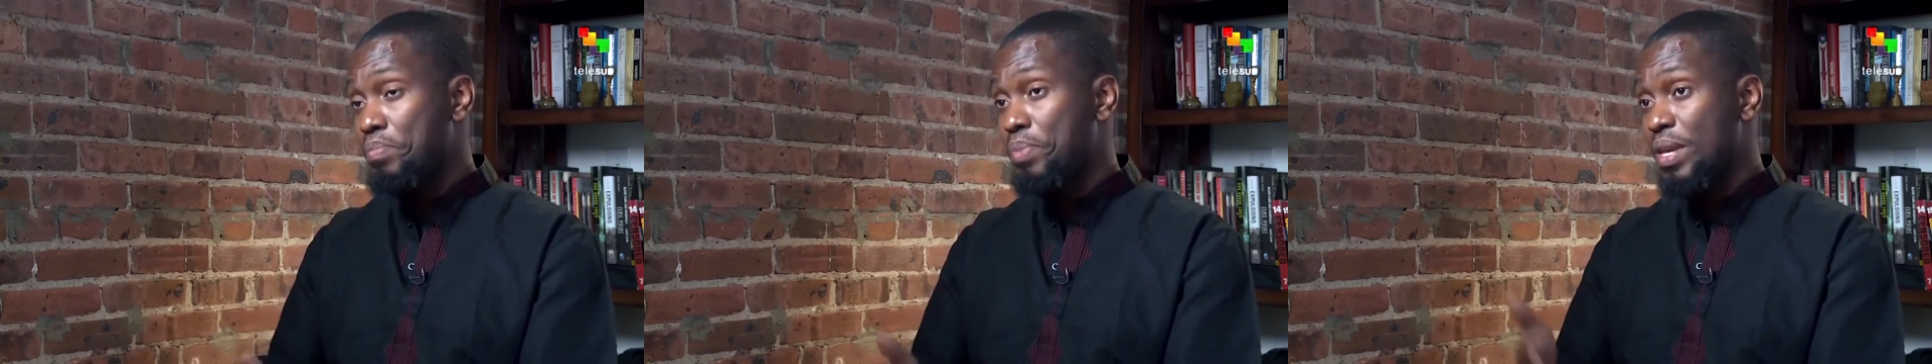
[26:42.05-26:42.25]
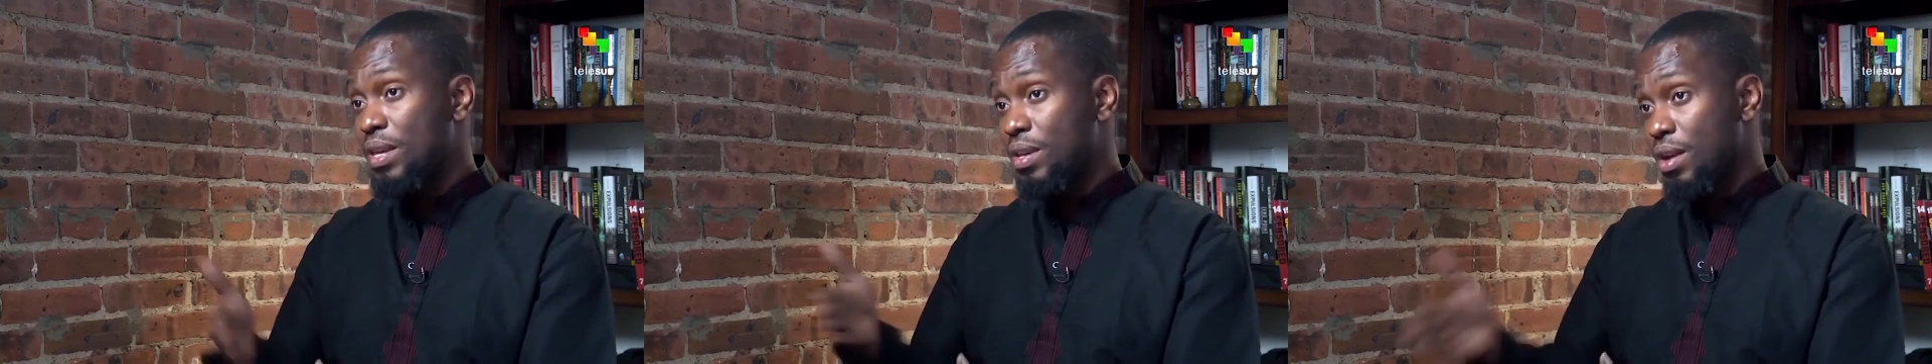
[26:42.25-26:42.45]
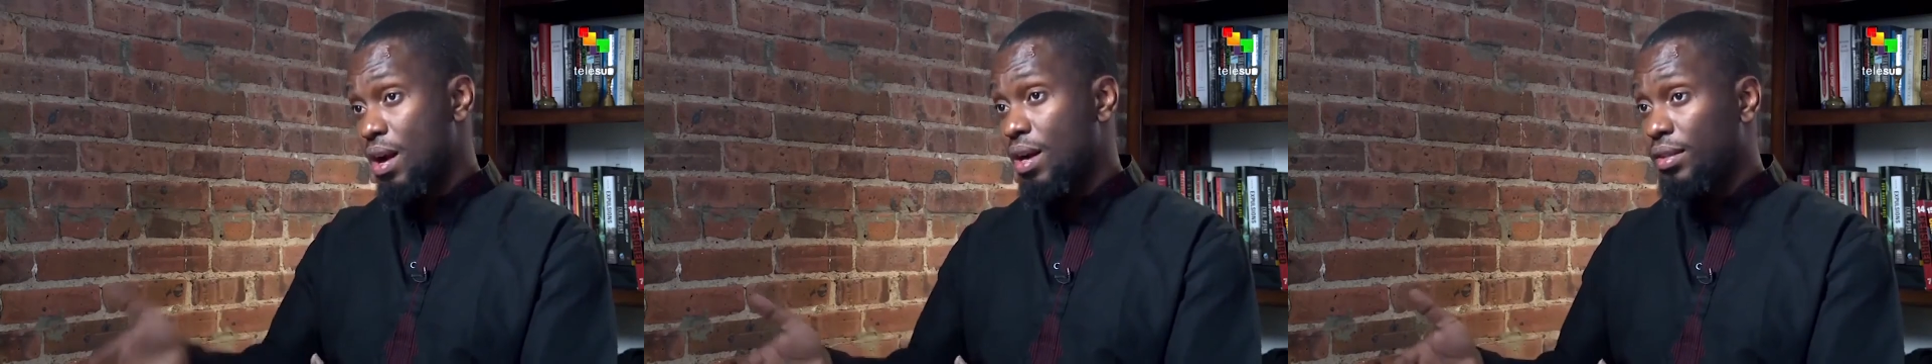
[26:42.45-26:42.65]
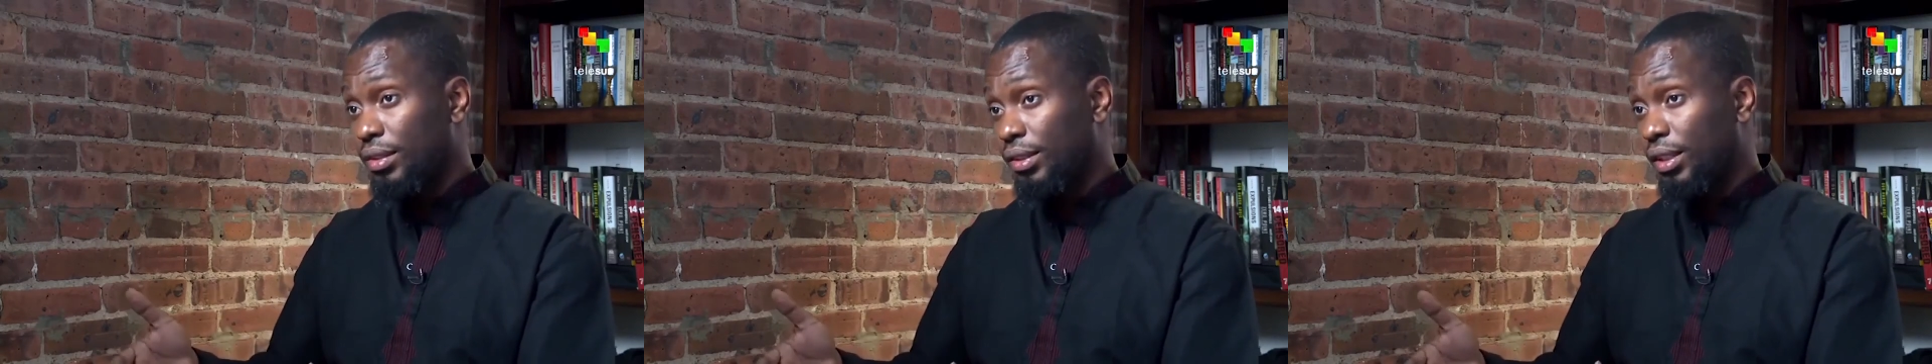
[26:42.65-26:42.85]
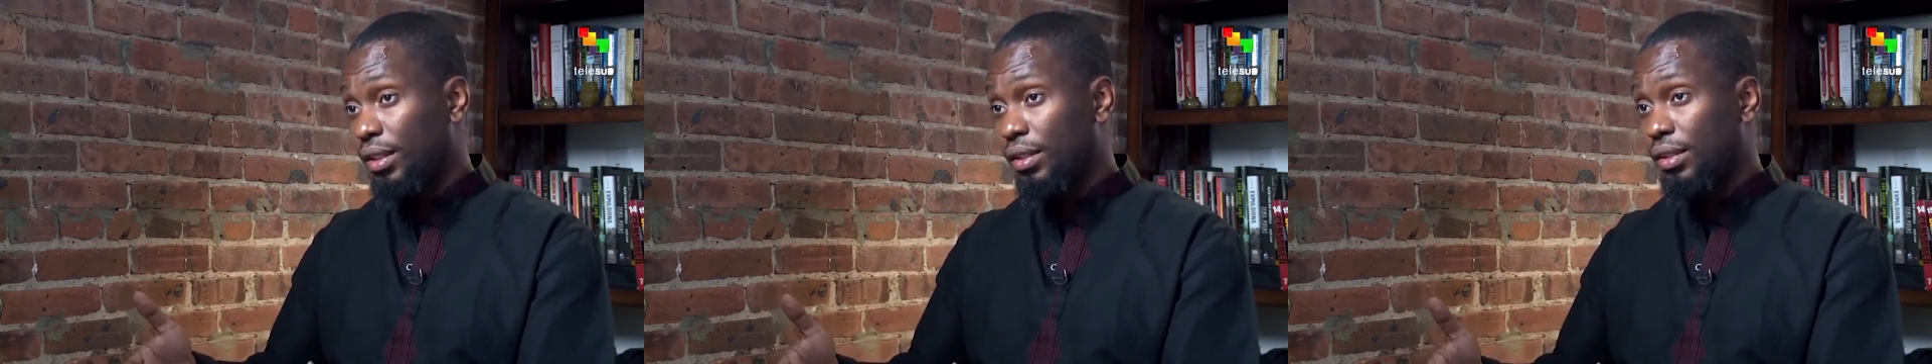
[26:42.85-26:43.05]

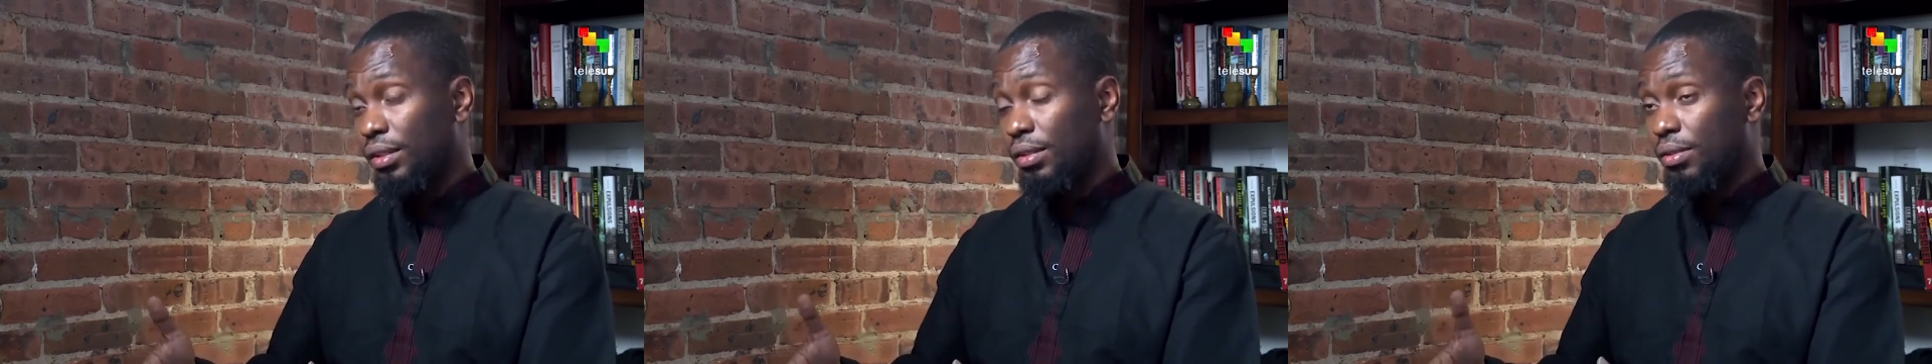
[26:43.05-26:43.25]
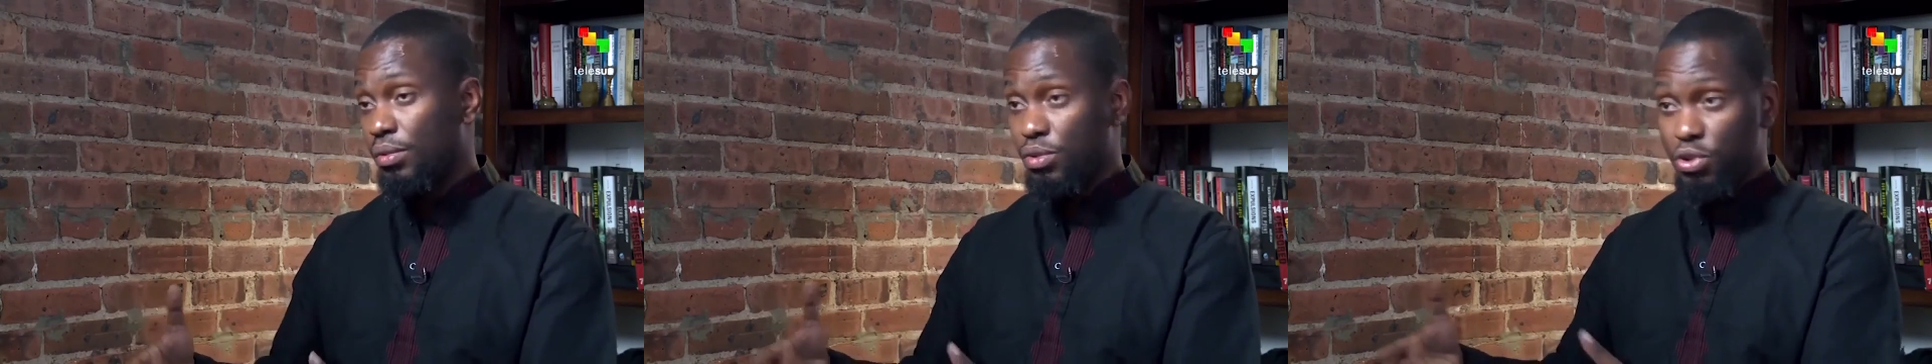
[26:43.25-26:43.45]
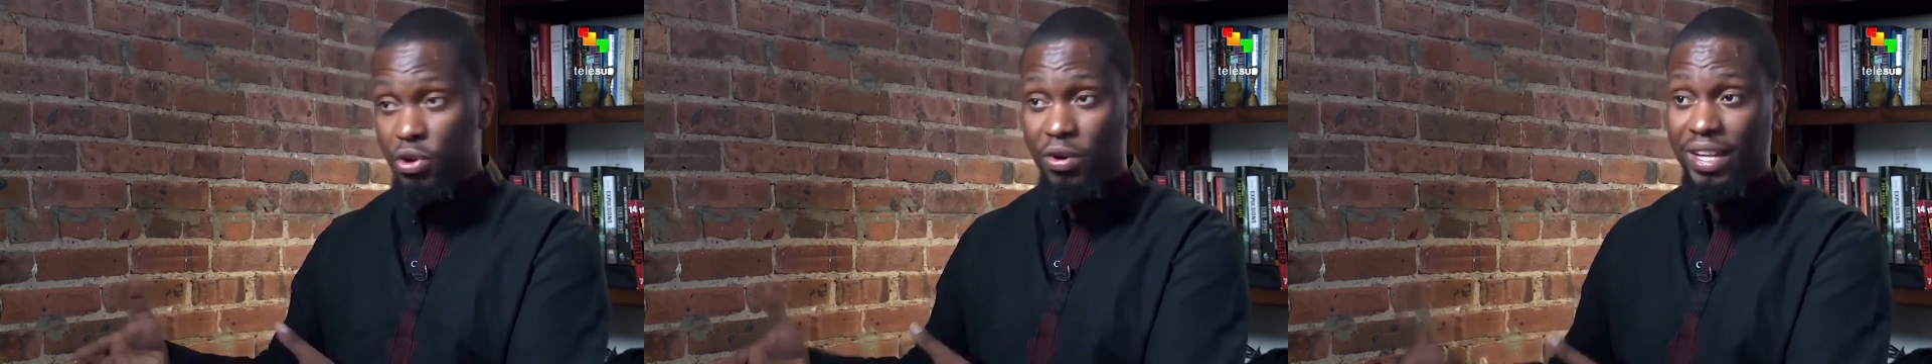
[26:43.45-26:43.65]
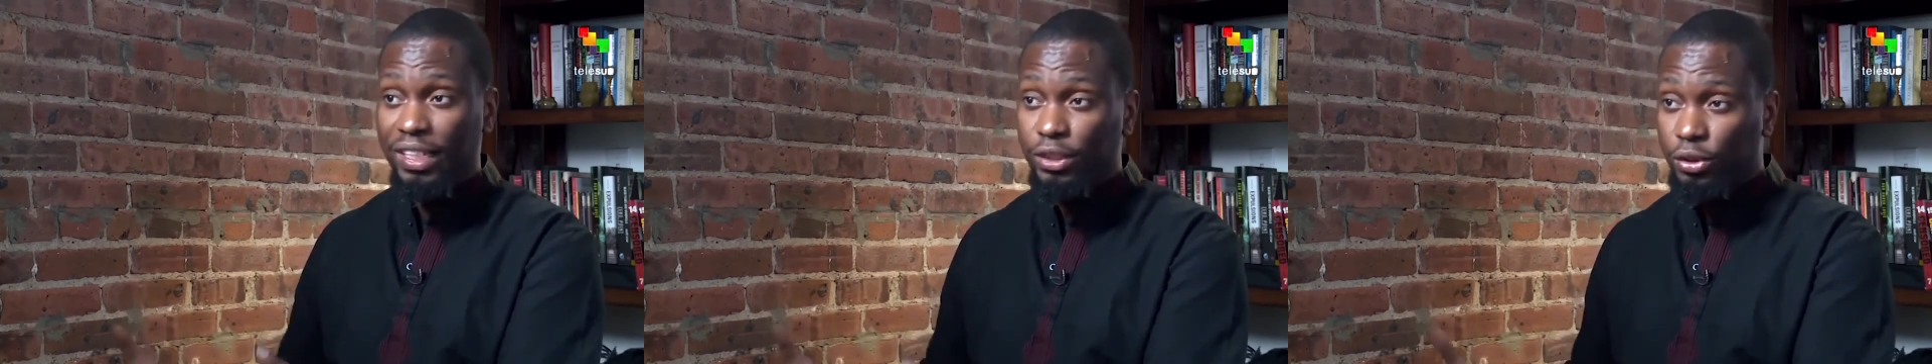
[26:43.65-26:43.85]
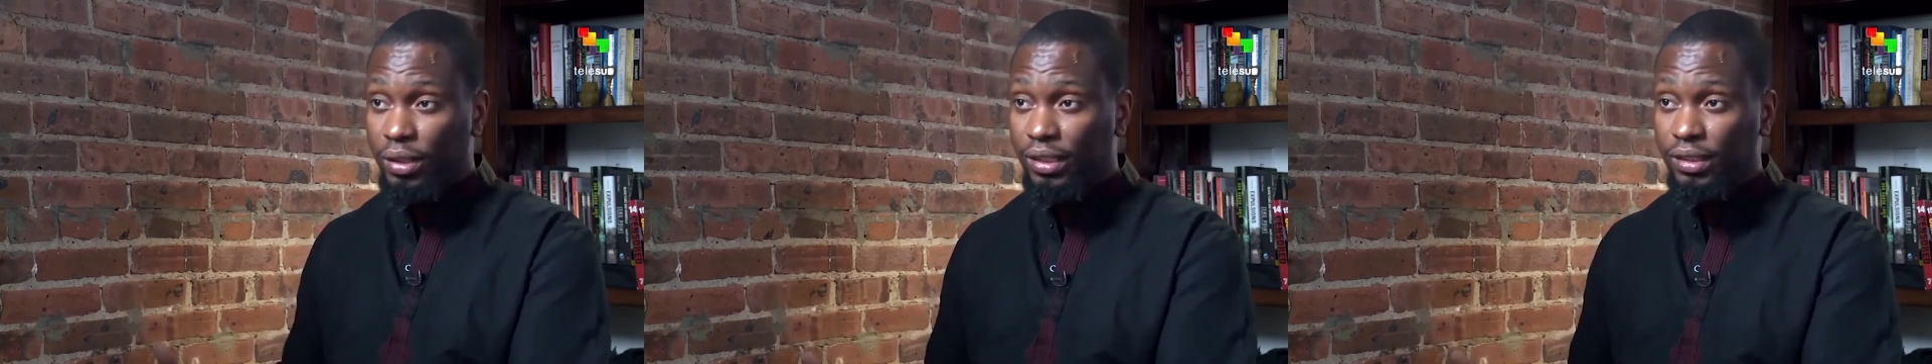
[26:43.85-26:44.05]
beyond your
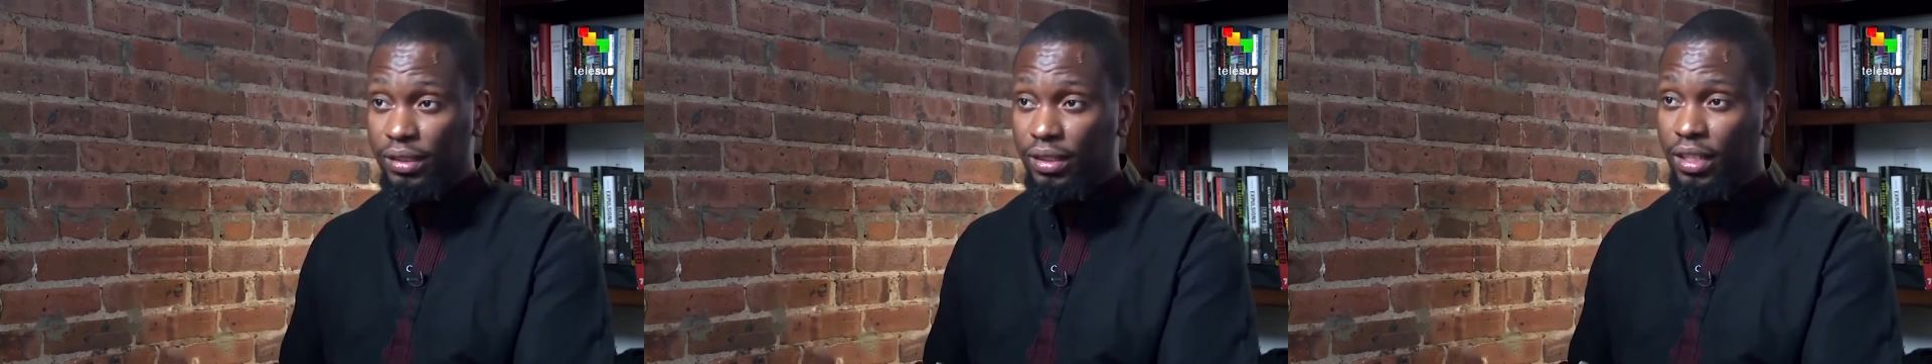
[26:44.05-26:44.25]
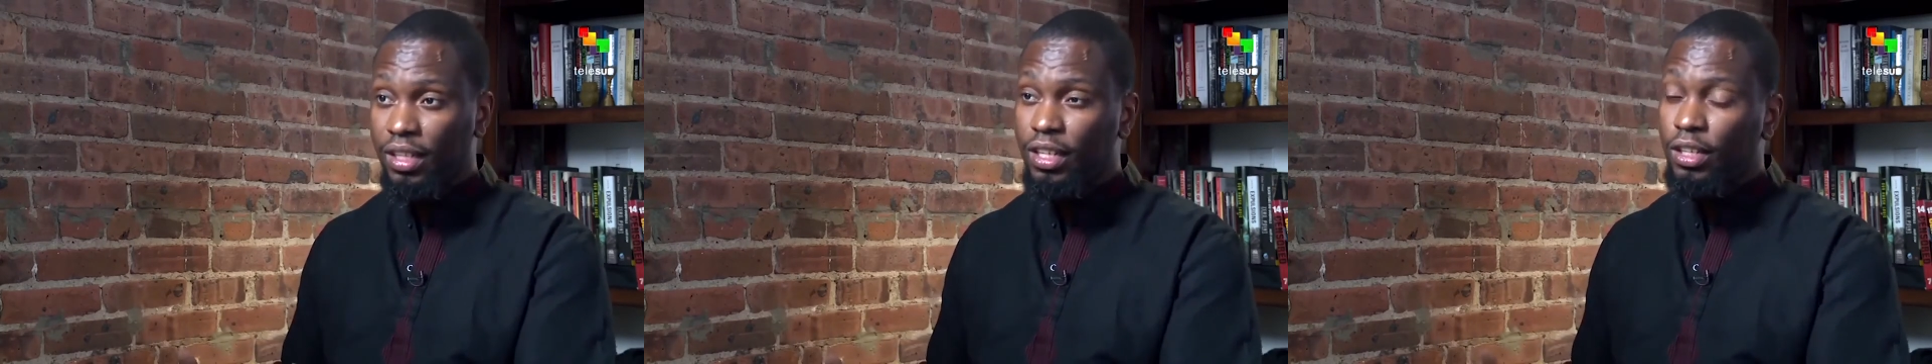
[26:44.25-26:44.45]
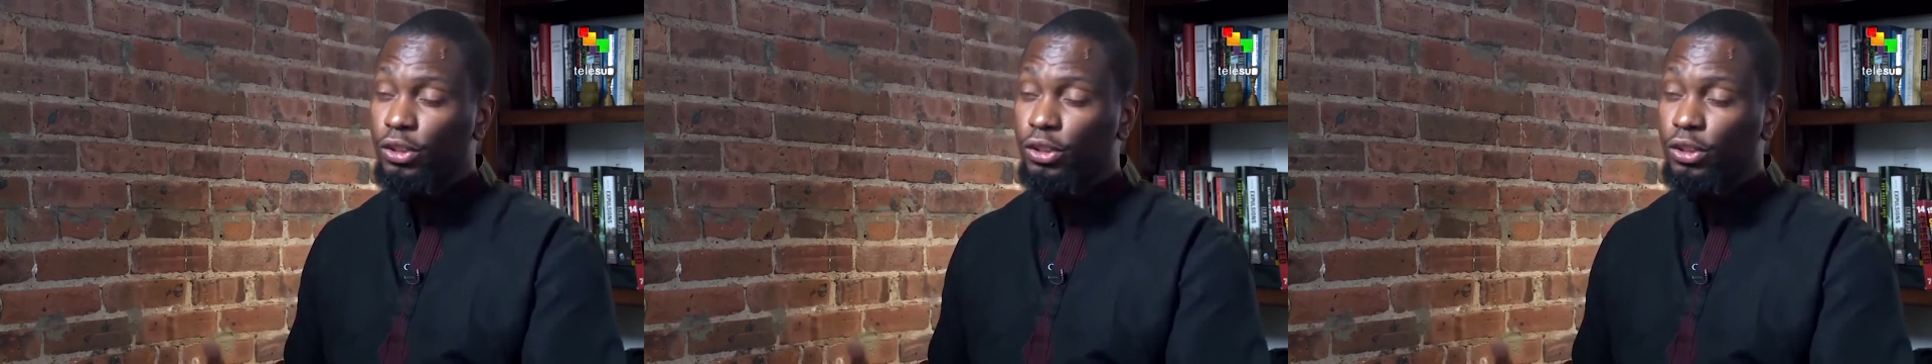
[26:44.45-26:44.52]
interest.